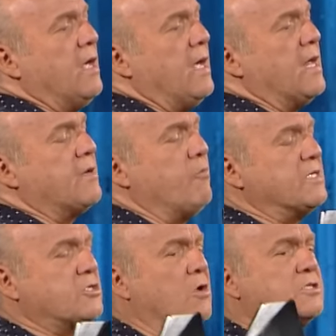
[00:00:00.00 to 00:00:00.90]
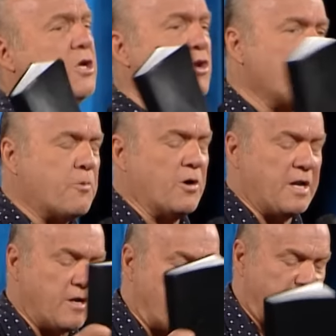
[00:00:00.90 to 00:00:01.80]
it results in you
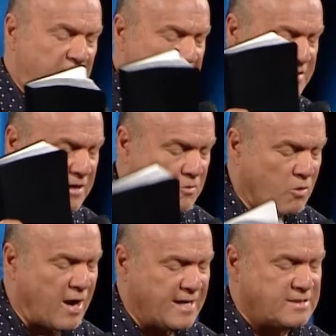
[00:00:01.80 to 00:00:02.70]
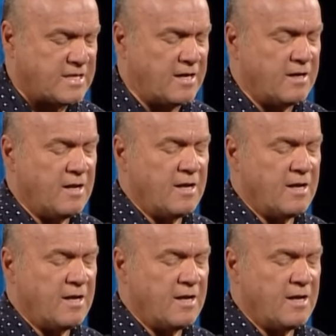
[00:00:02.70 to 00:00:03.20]
putting your faith in Christ. And